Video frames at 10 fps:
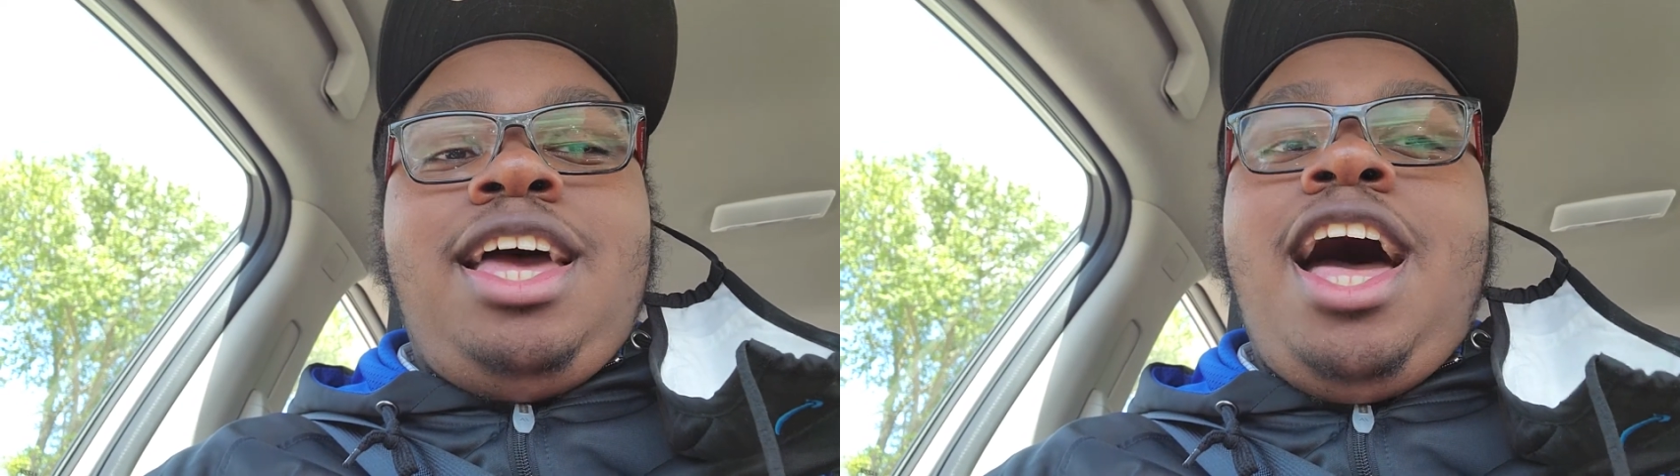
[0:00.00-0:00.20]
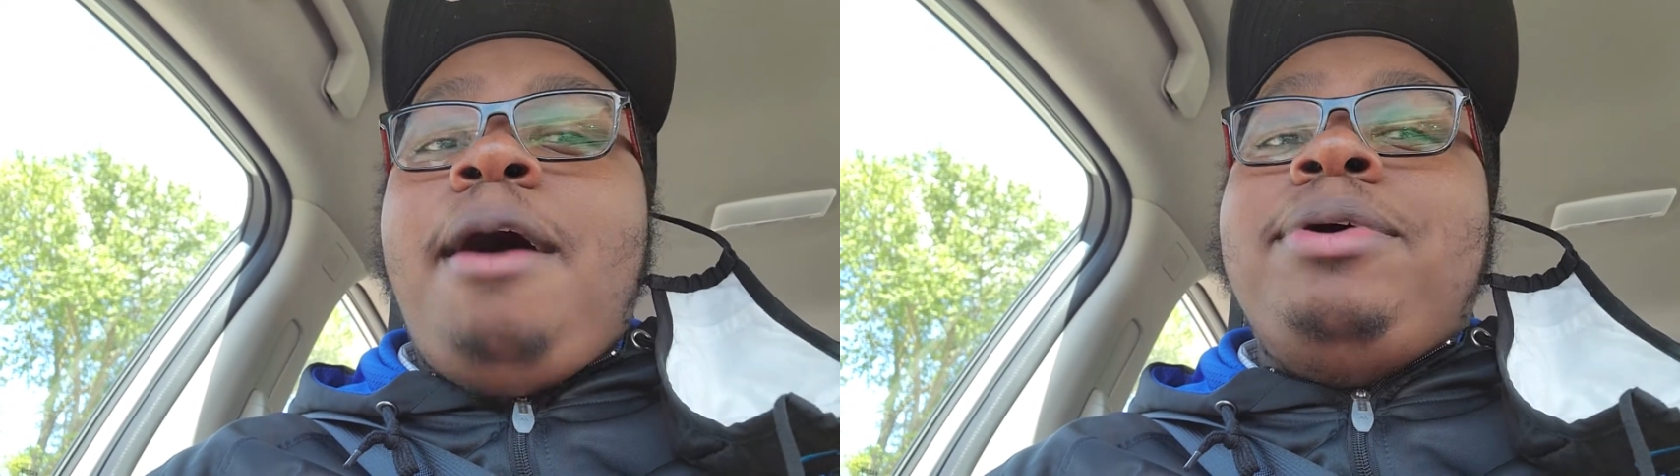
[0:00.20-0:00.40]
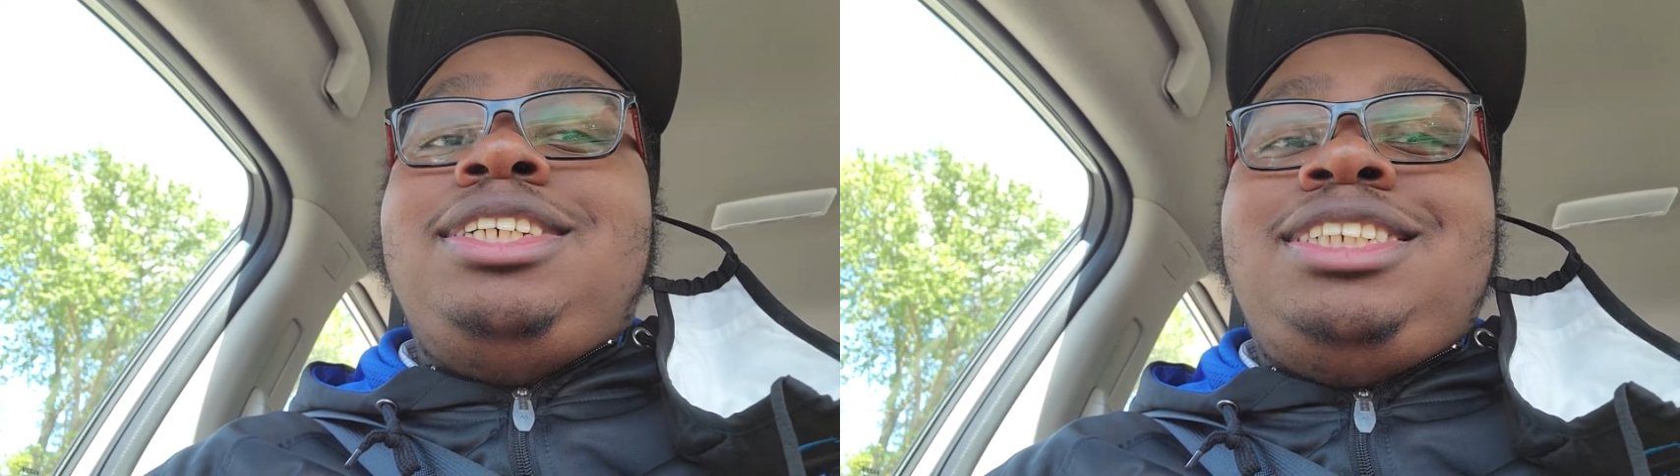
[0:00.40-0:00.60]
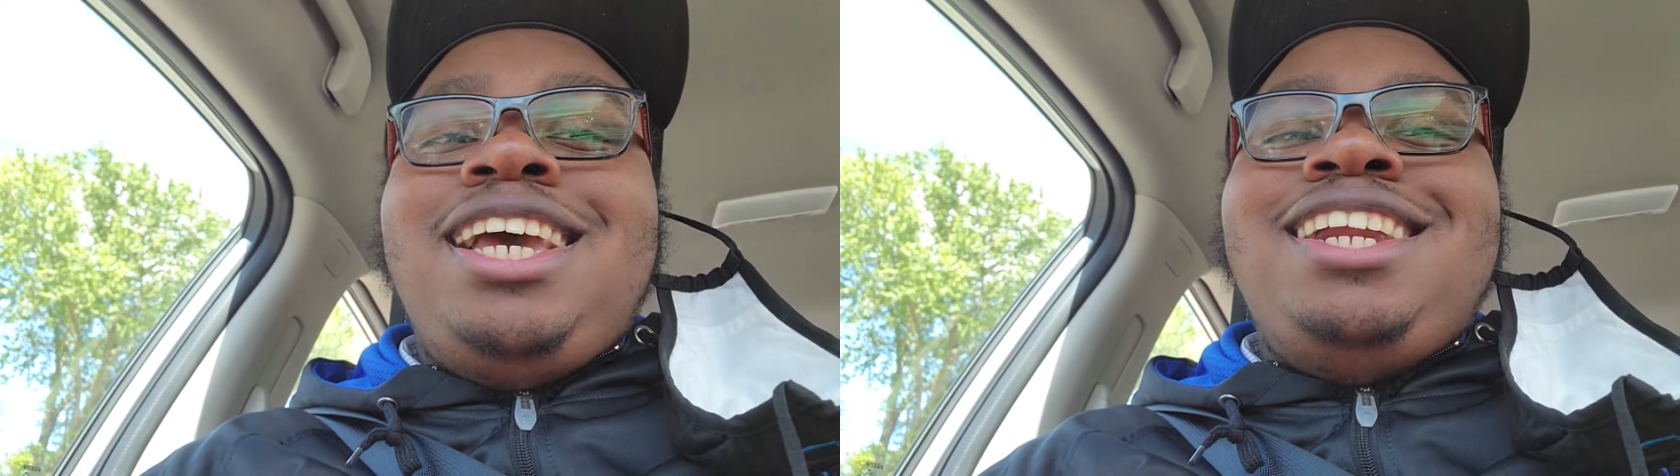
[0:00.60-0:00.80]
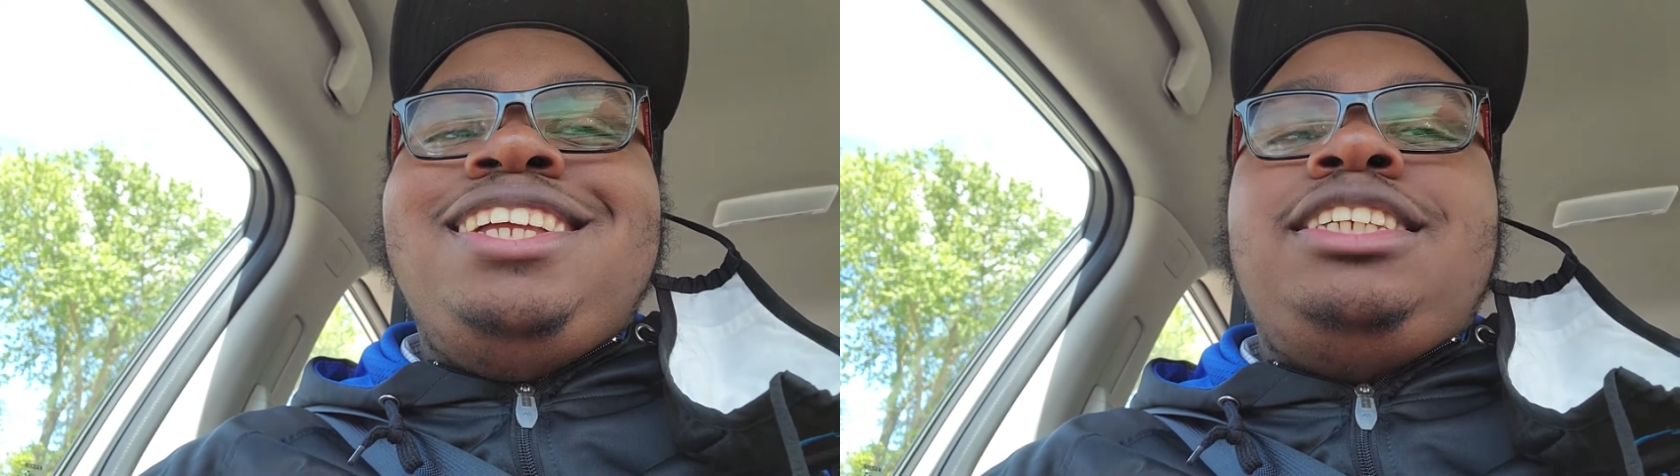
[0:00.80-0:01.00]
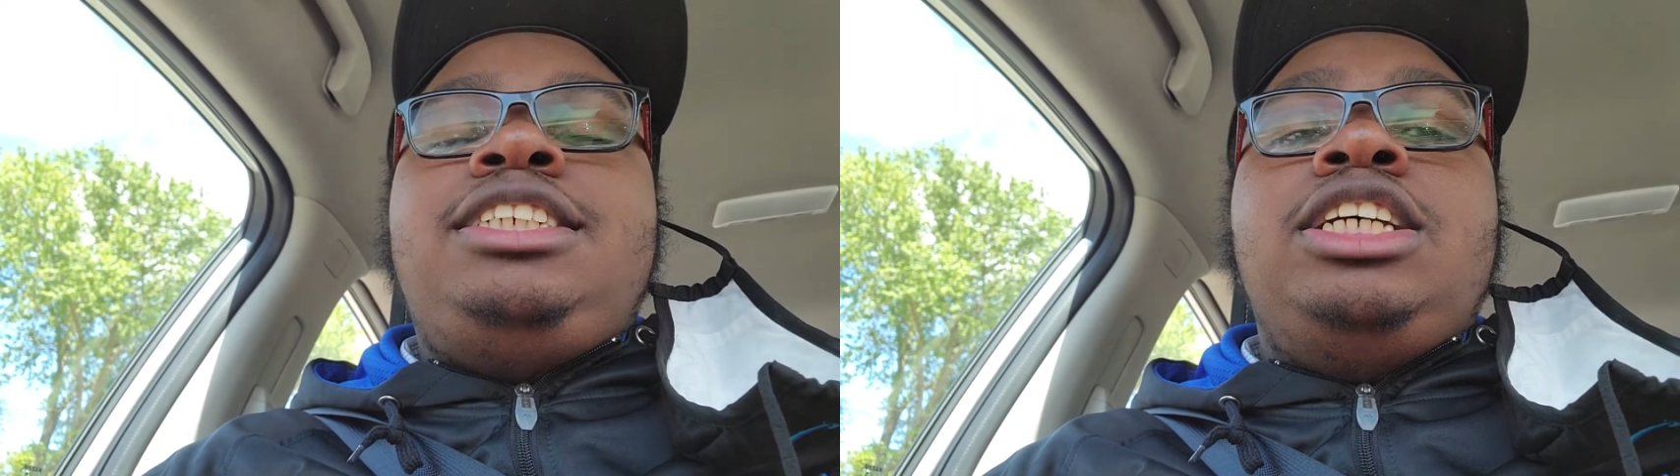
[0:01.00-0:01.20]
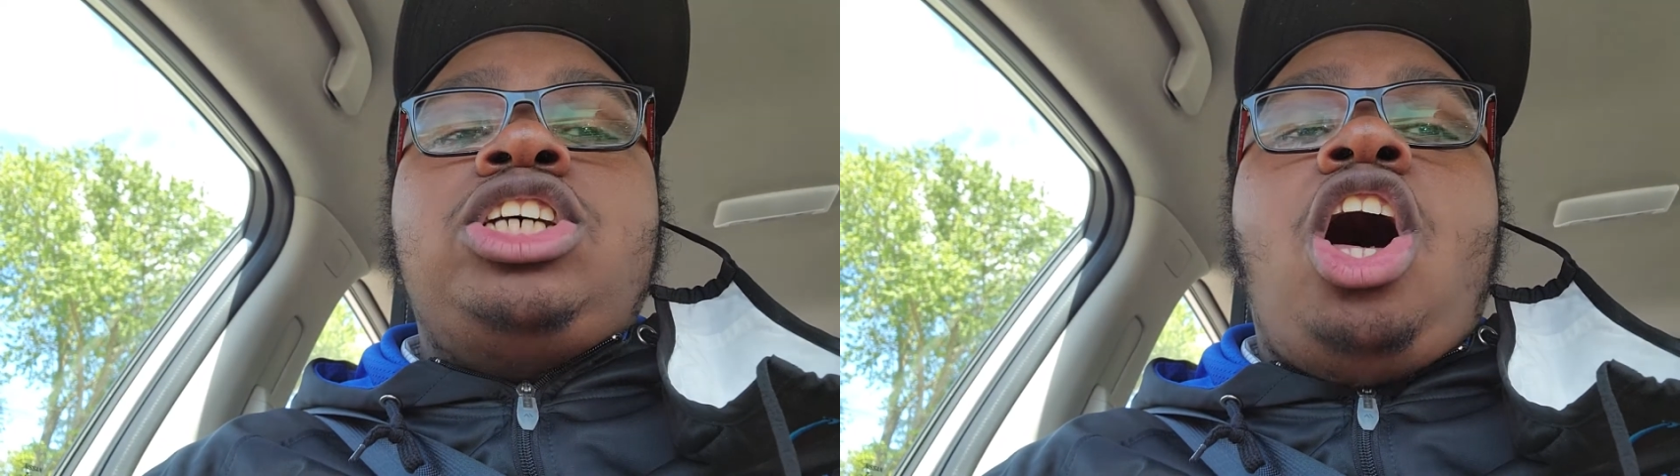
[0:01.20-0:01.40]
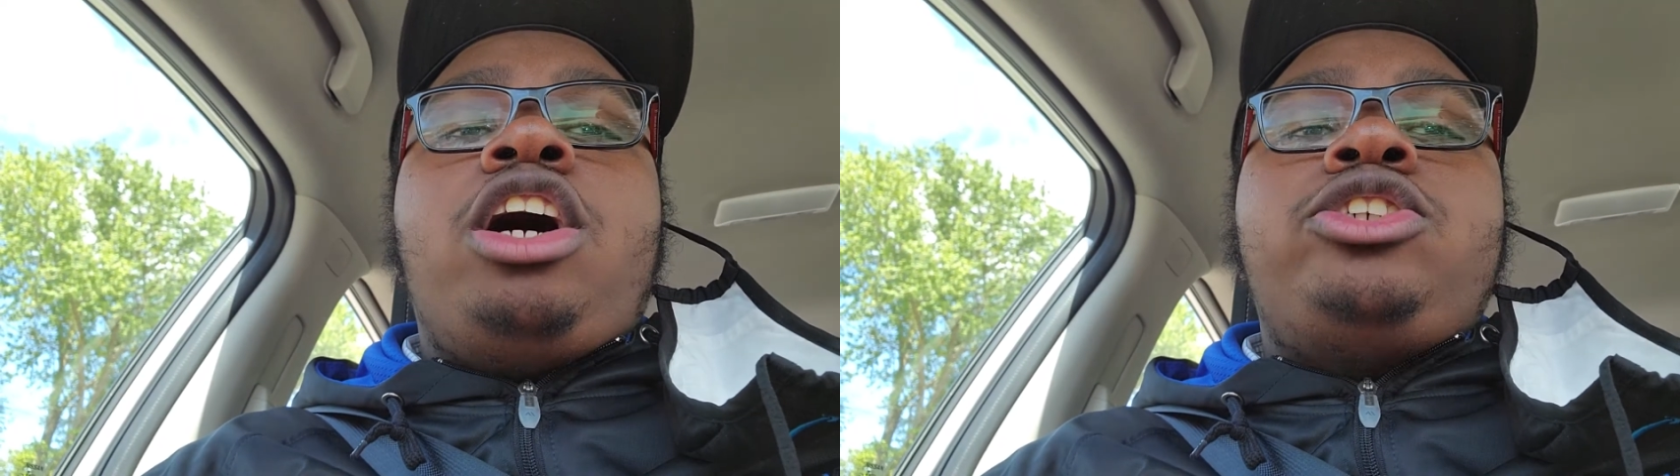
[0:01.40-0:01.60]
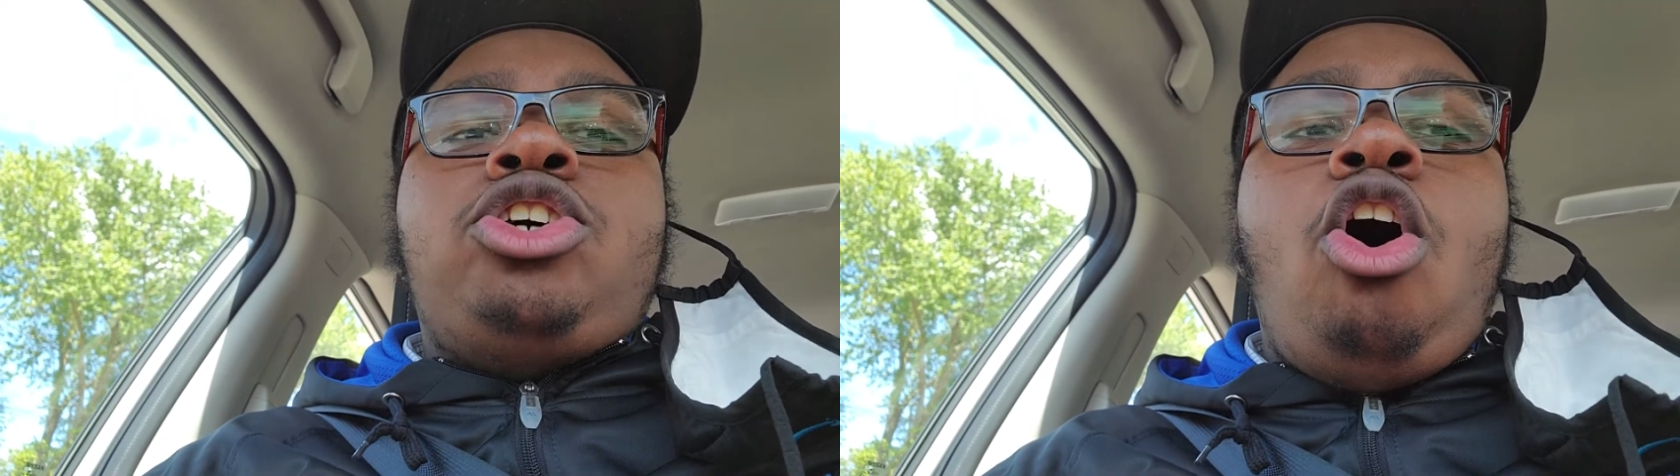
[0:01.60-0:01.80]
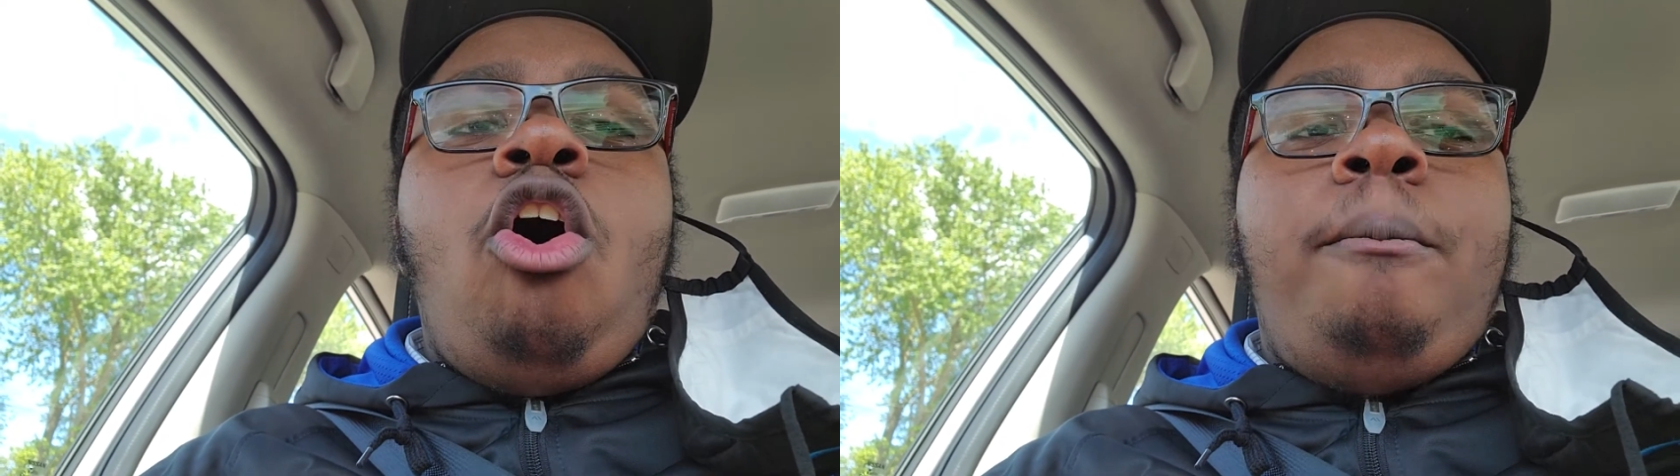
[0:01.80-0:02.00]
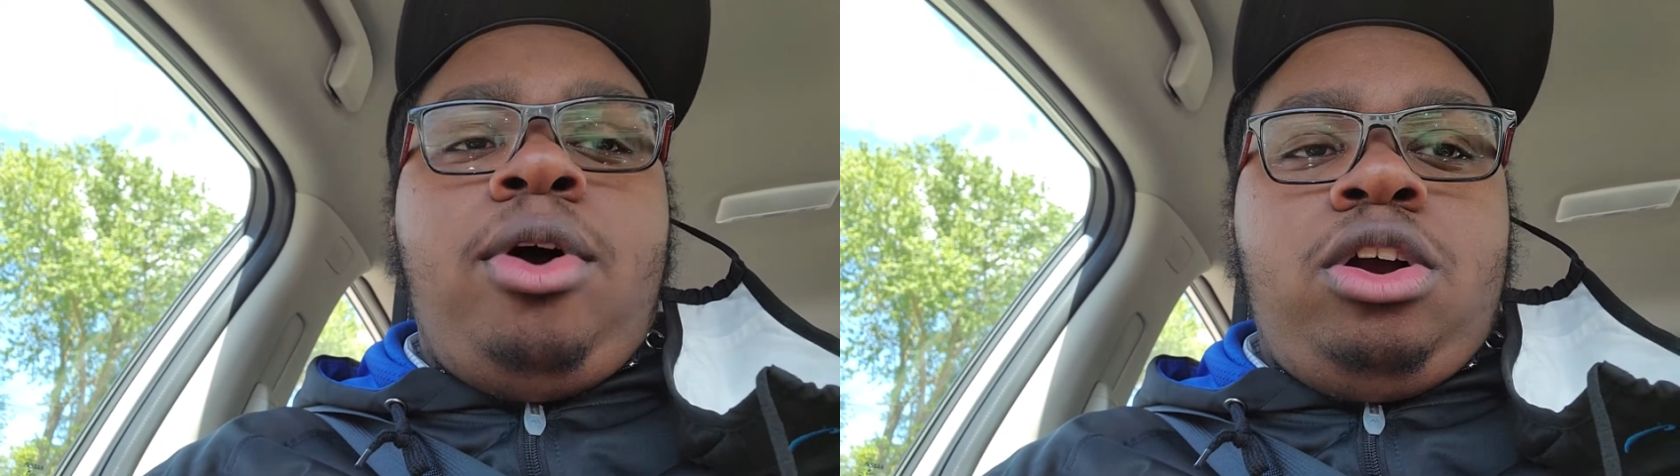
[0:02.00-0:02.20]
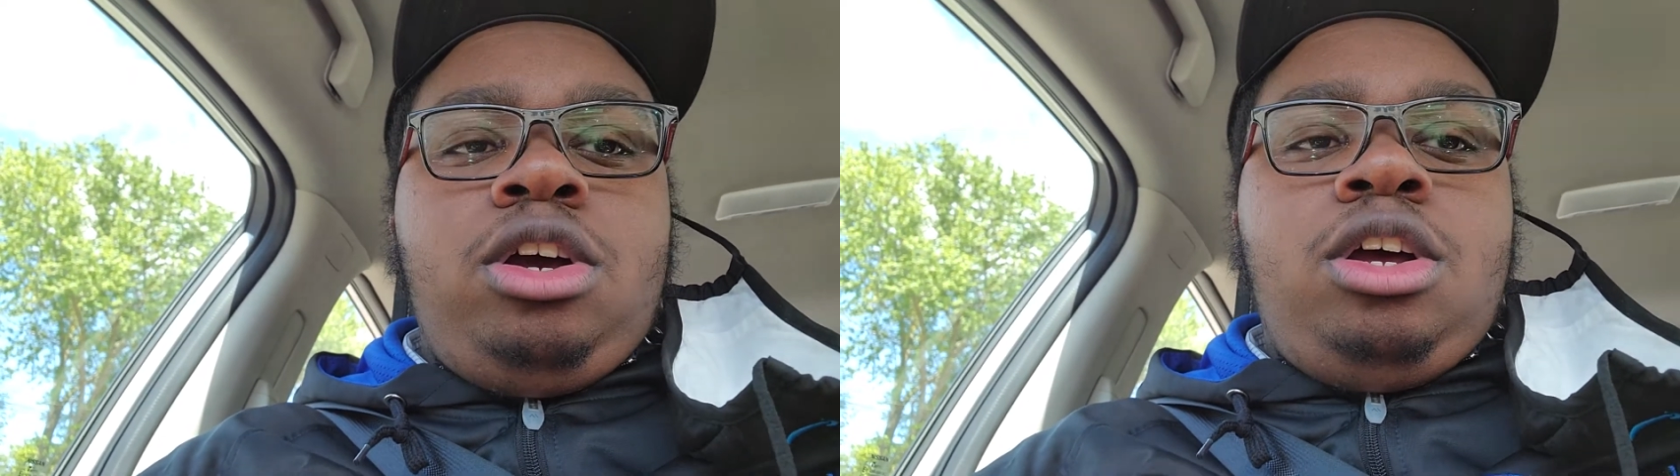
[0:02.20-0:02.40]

I've been saying it since October